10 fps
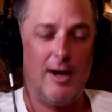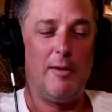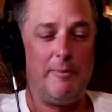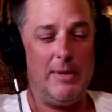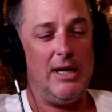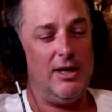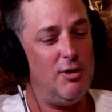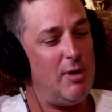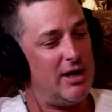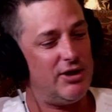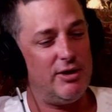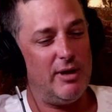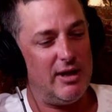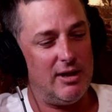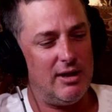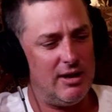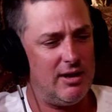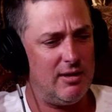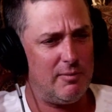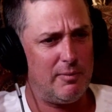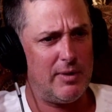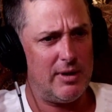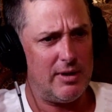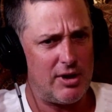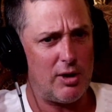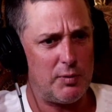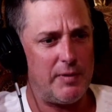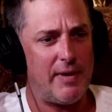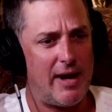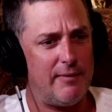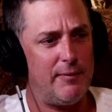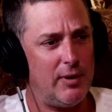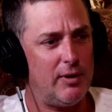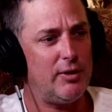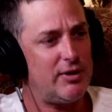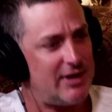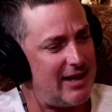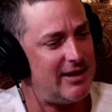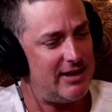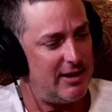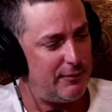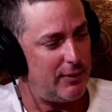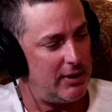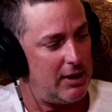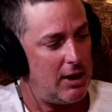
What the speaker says: Me and you actually in the talks we've had feel slightly different.